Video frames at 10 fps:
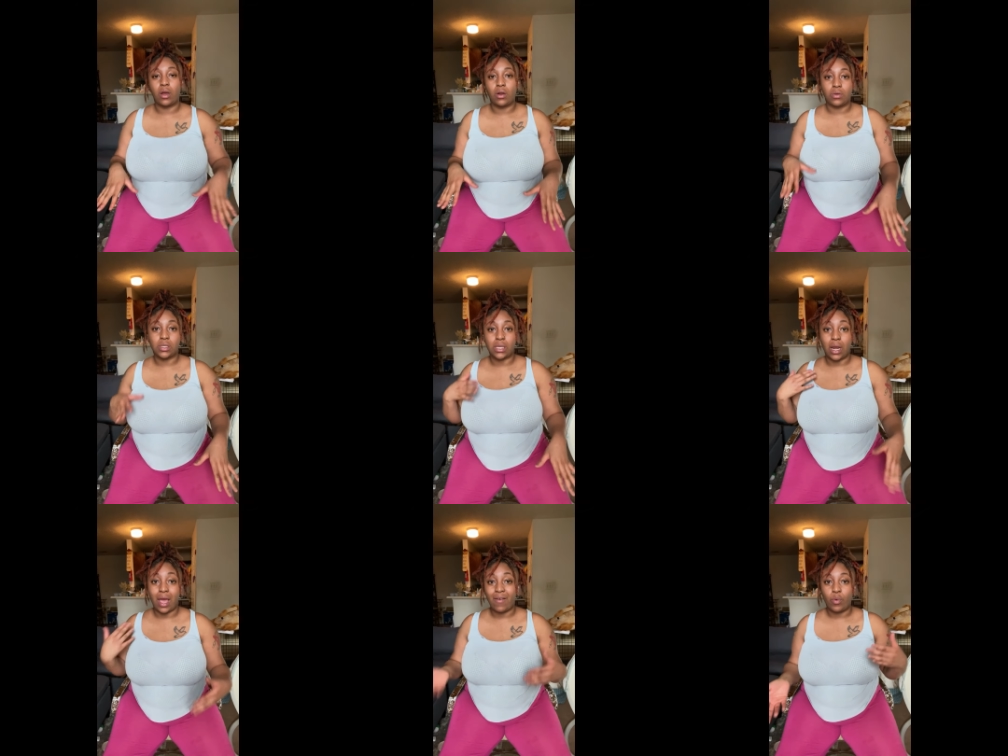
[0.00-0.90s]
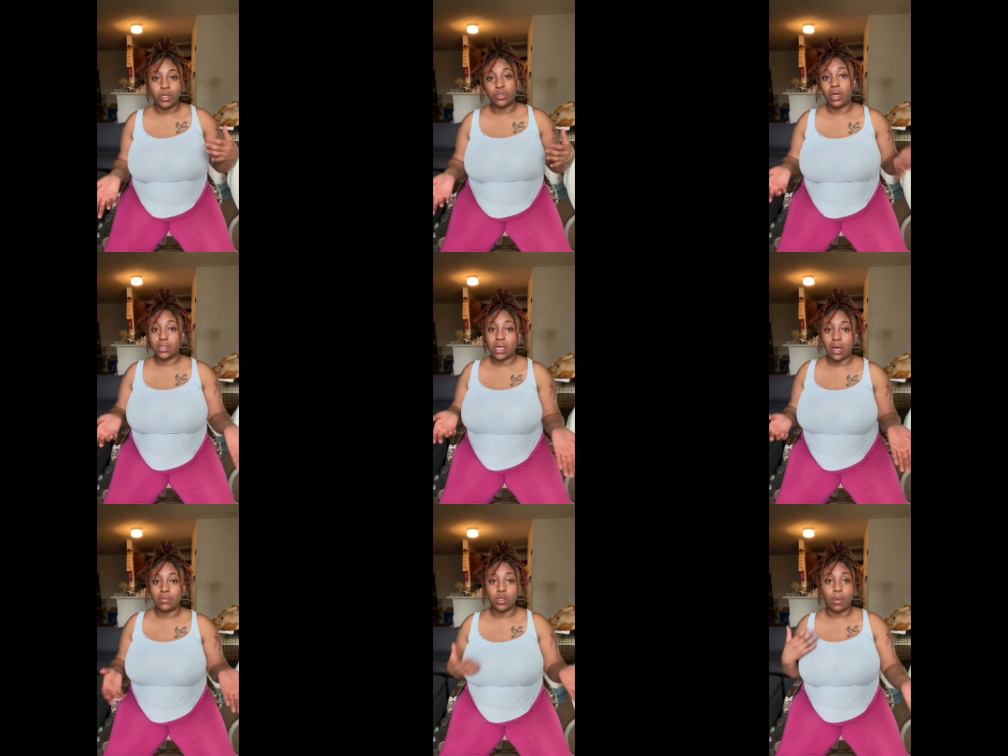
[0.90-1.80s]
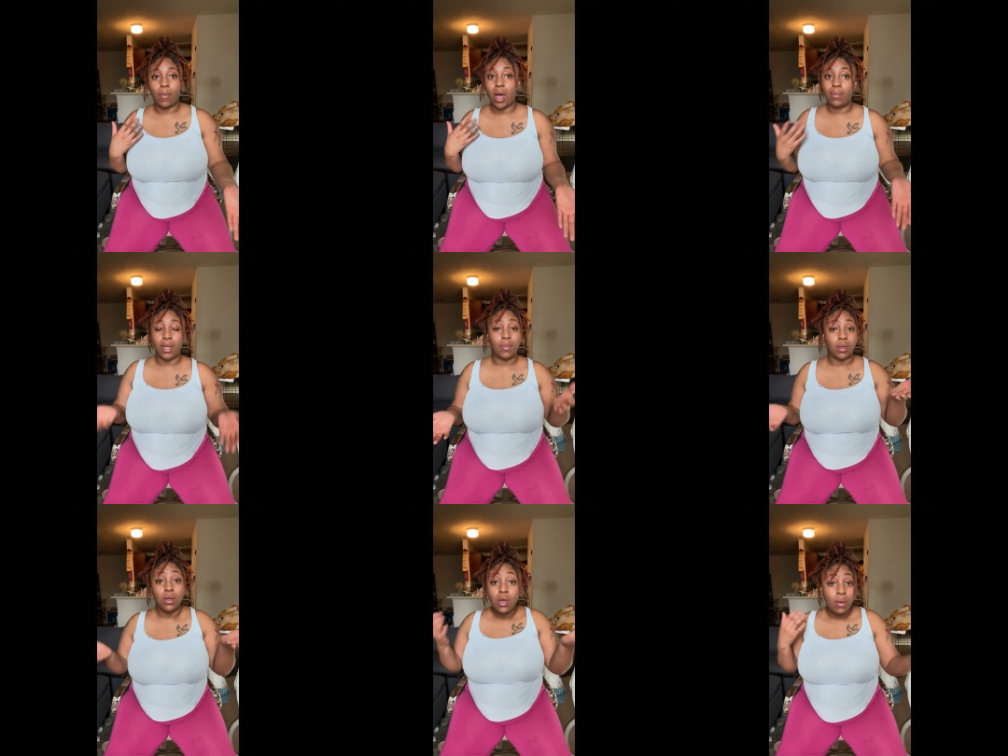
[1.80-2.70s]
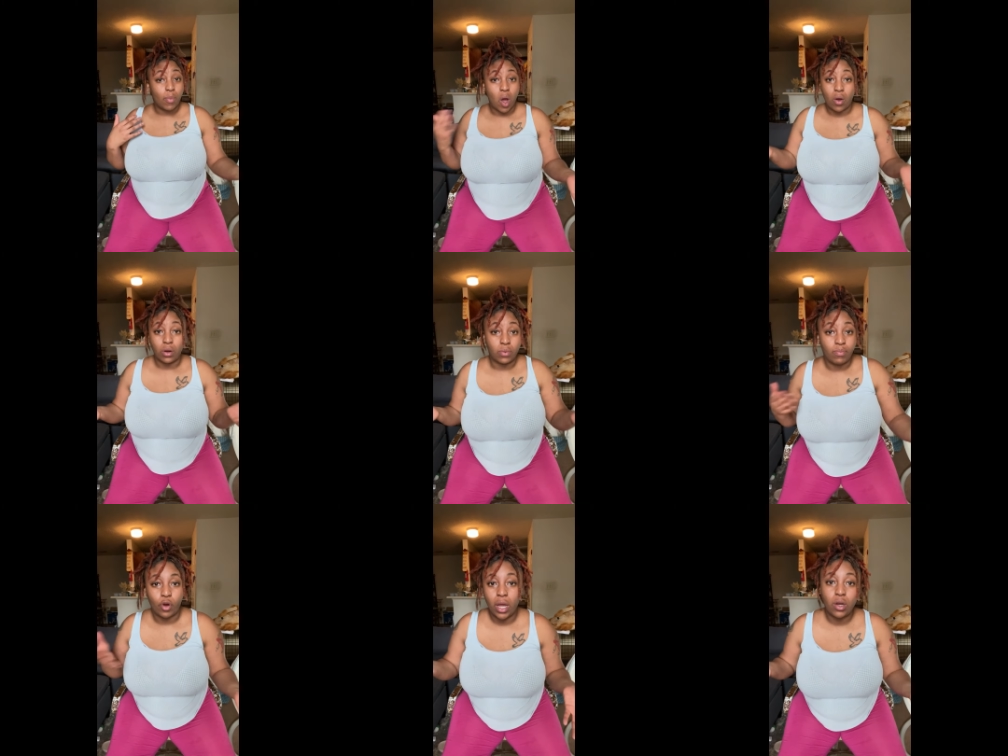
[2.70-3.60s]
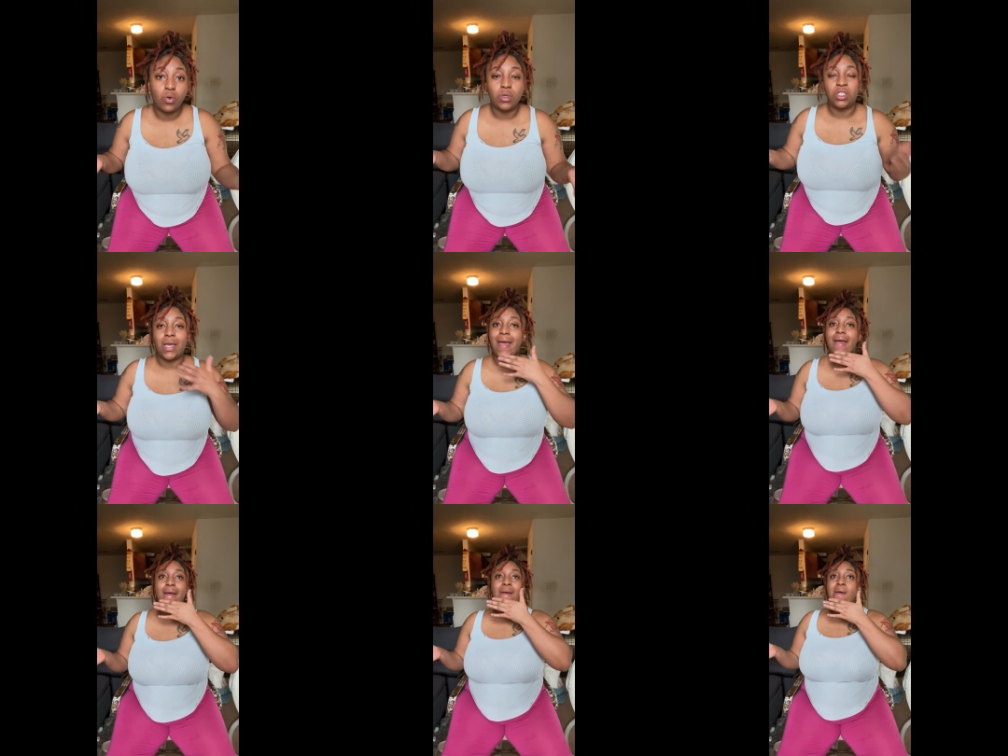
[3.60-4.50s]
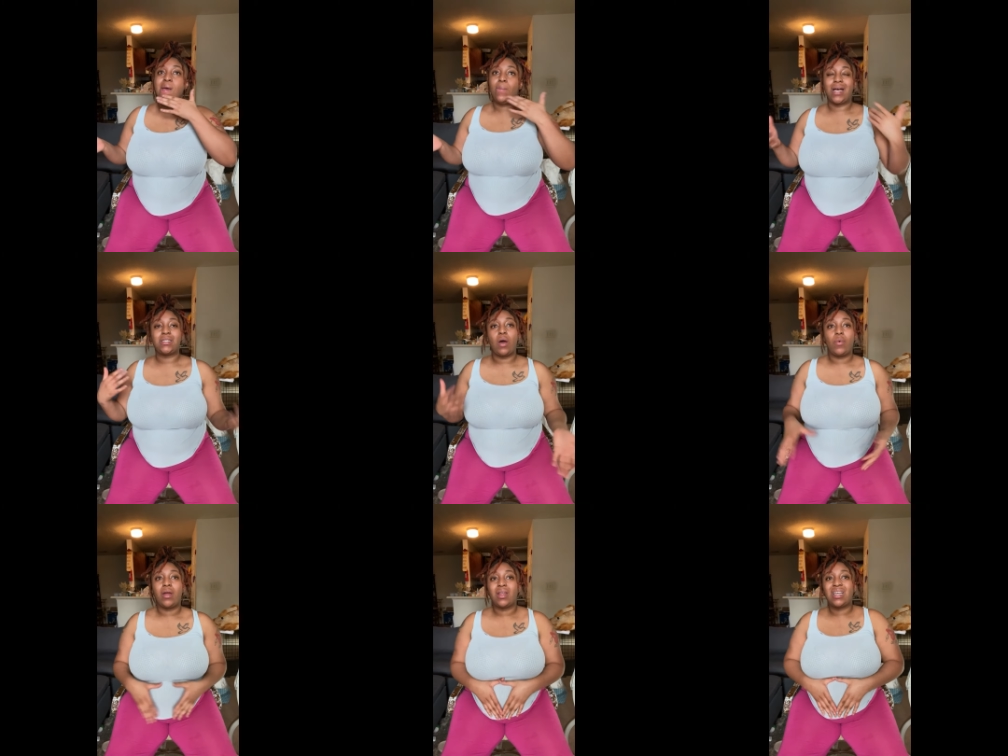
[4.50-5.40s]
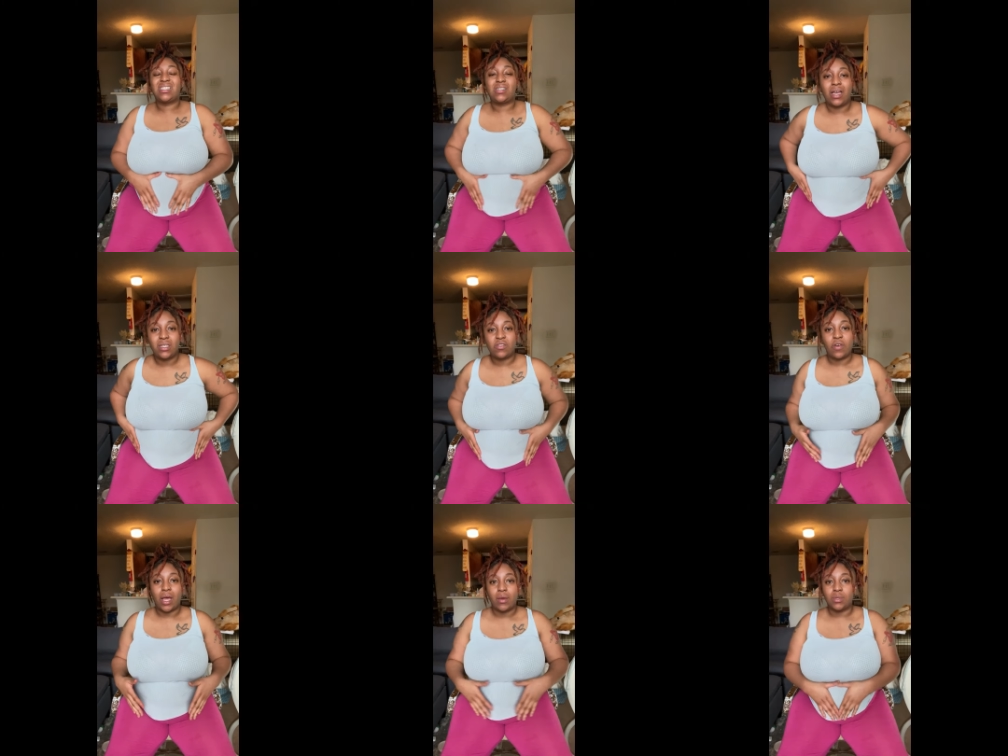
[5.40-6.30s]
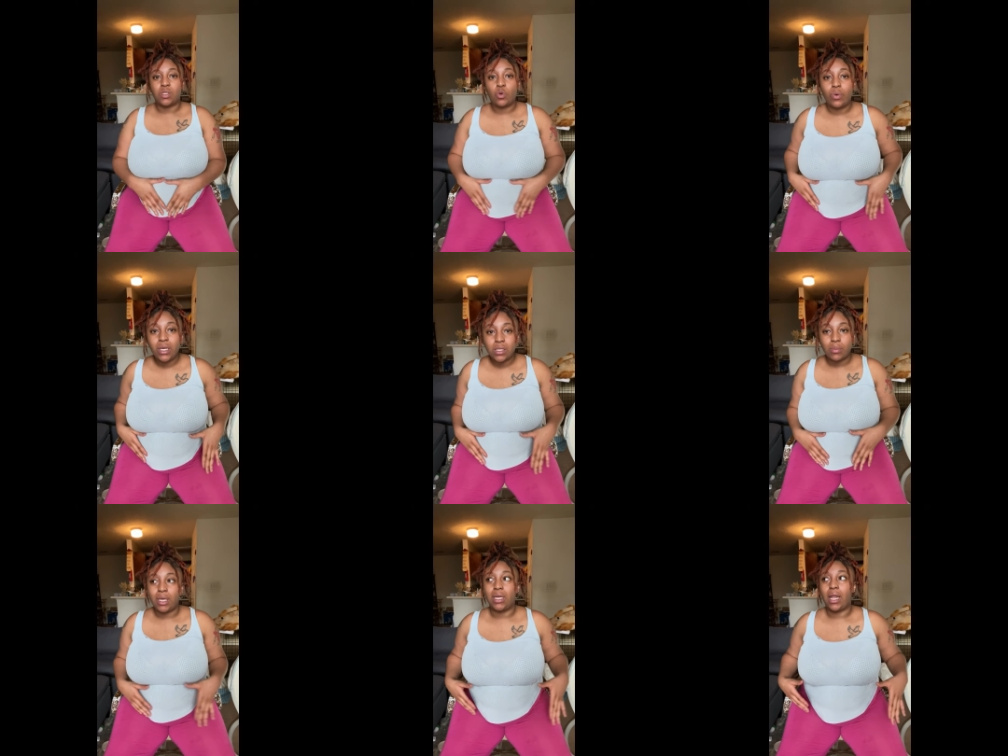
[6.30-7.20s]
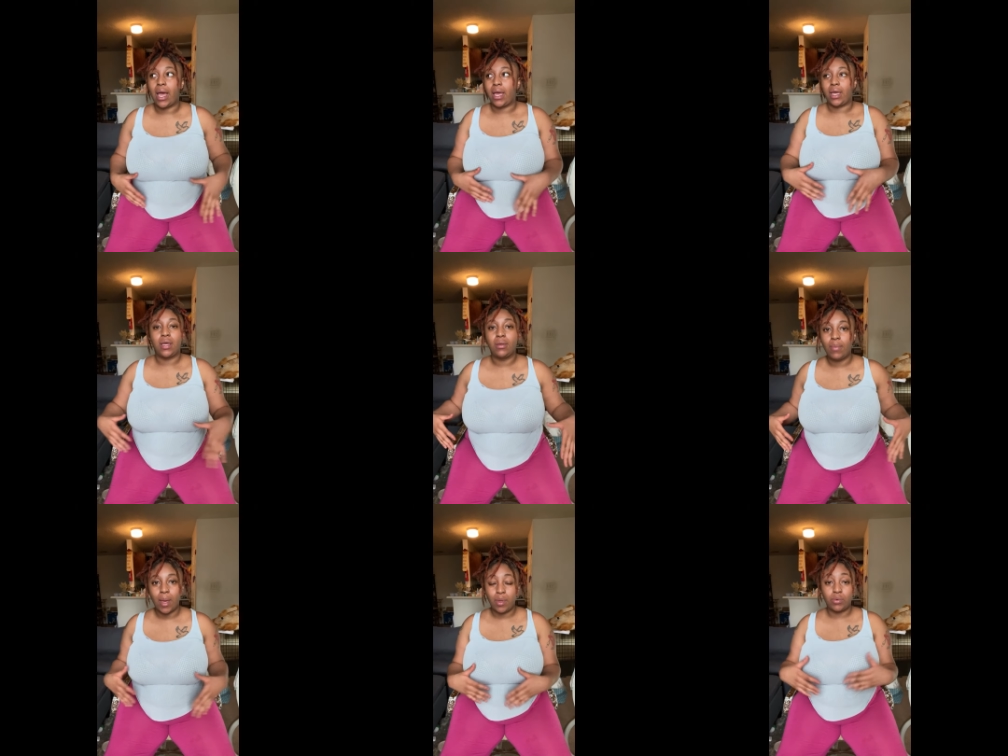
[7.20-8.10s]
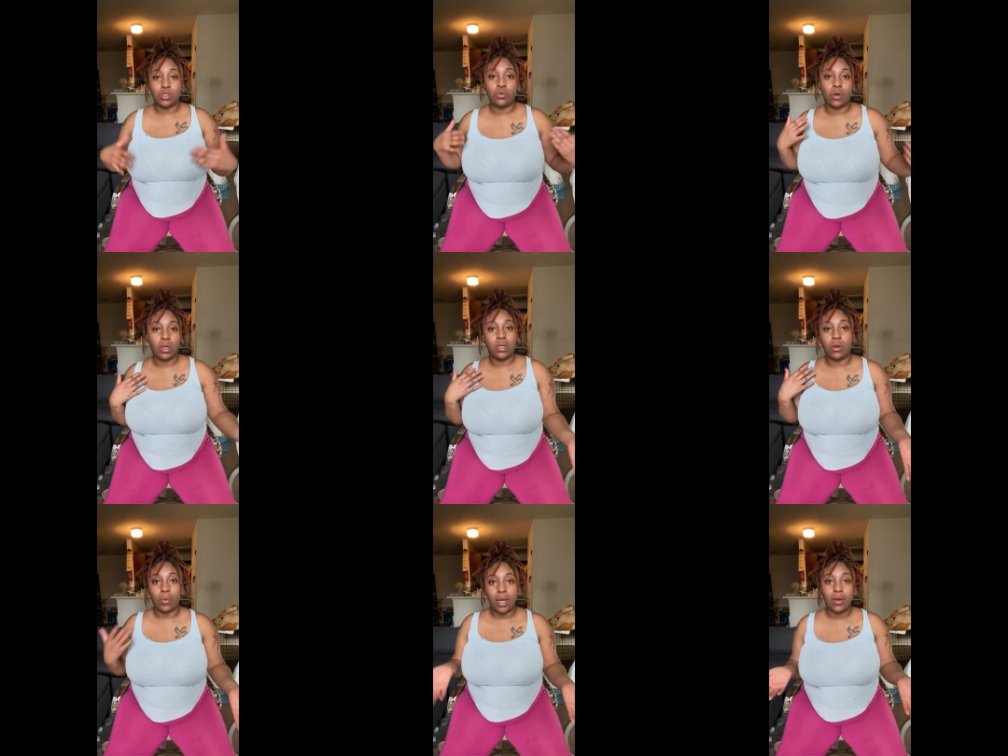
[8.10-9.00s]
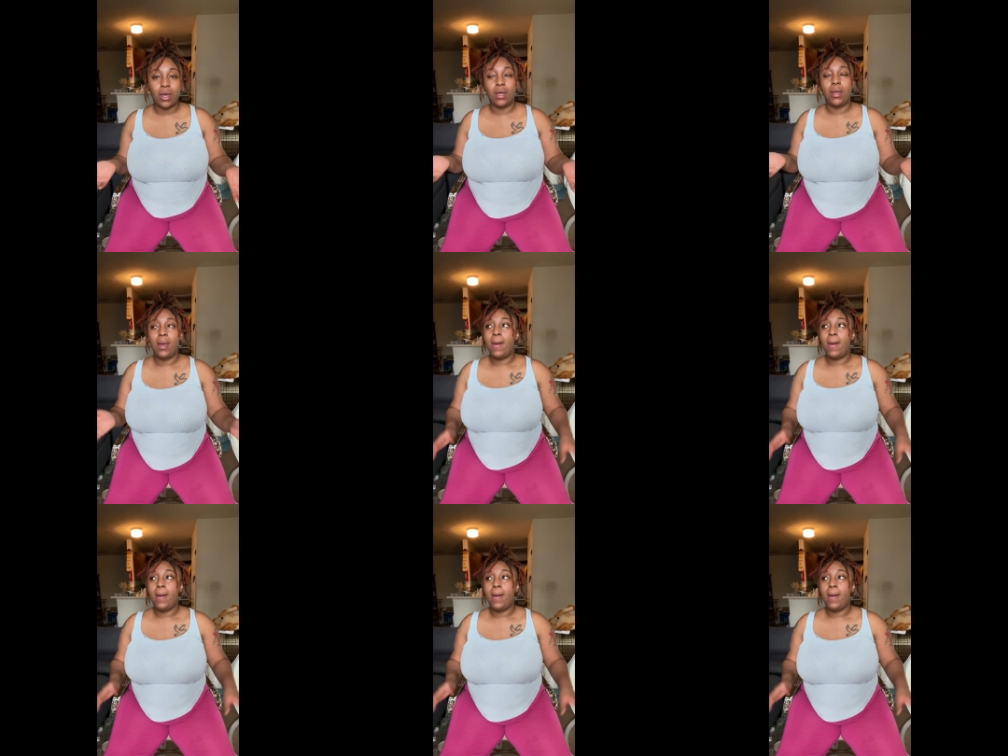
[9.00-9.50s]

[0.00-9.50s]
girdle was because I didn't have a waist trainer at the time. So my mom let me borrow the brand new one she had. But I stopped wearing it because it's like, it just felt like it was squeezing me. Like maybe it was too early to wear it,